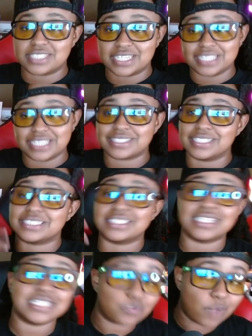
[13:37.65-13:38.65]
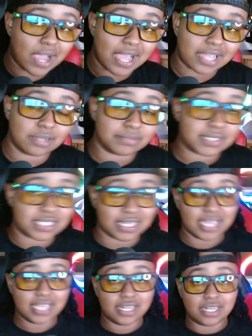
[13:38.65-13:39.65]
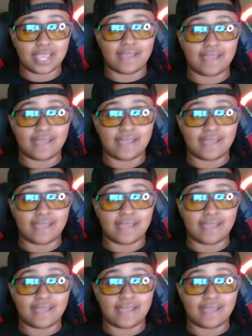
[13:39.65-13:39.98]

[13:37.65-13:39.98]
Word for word: get this. This why it comes to the internet.